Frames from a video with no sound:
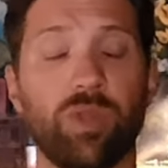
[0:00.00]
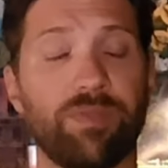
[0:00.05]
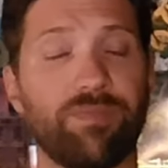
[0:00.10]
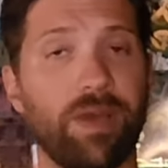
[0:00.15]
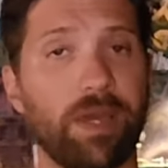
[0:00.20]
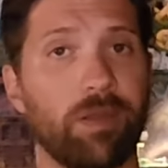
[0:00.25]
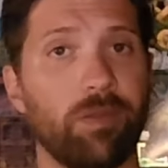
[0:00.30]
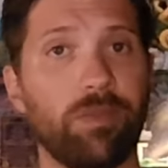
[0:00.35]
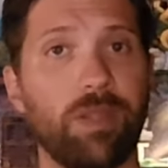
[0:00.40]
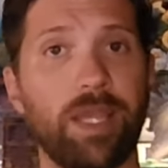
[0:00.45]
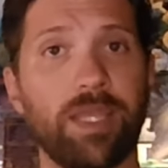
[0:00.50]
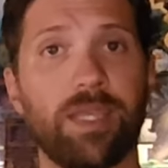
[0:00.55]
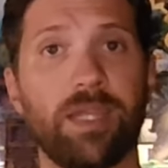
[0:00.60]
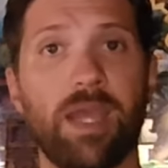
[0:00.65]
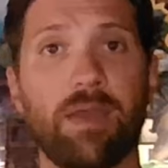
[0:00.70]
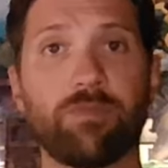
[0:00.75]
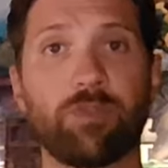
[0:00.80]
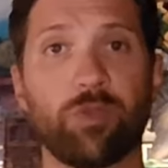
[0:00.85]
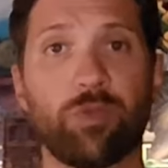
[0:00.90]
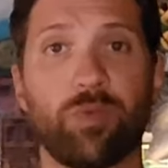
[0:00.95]
If I don't like it
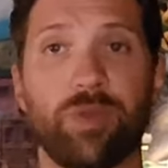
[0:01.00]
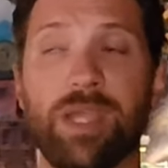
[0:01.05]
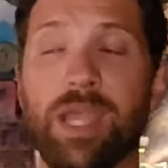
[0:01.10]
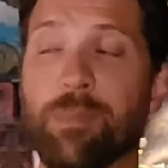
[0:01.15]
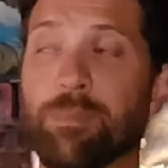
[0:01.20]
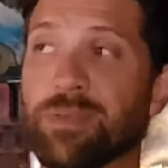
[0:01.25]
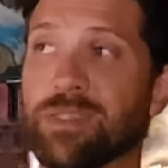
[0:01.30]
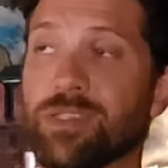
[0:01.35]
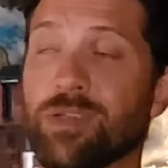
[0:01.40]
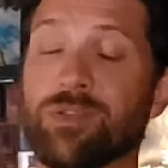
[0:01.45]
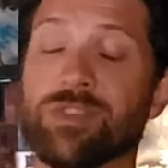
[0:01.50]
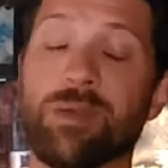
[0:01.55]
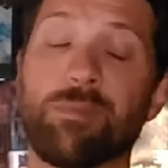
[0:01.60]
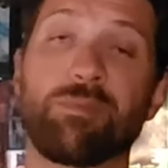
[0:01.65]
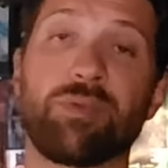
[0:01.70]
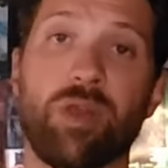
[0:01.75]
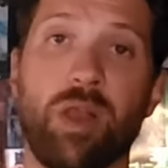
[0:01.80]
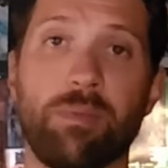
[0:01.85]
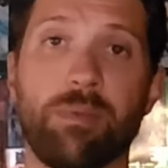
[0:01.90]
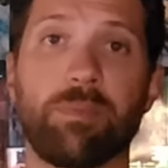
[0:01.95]
after three episodes, I'm
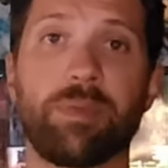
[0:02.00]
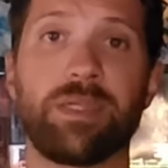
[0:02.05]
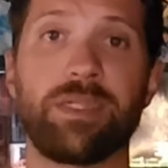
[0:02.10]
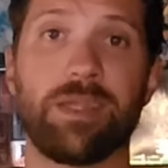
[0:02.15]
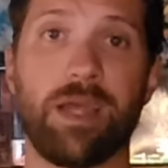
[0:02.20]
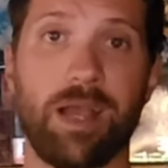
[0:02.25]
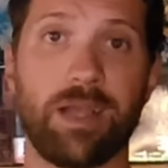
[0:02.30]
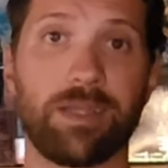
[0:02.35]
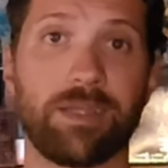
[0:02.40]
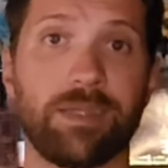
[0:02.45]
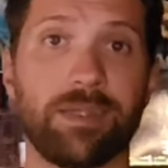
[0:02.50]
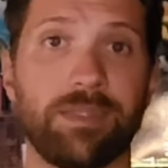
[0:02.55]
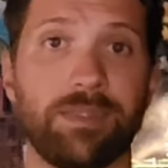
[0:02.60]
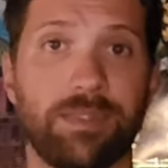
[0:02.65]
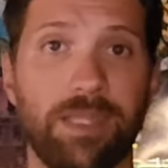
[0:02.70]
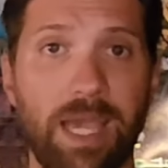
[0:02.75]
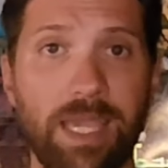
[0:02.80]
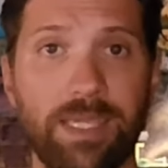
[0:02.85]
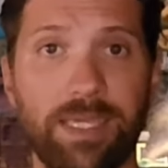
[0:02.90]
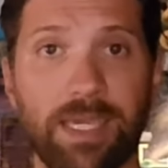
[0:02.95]
probably not gonna
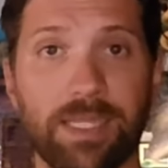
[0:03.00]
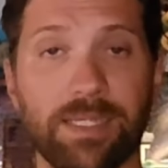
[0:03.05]
like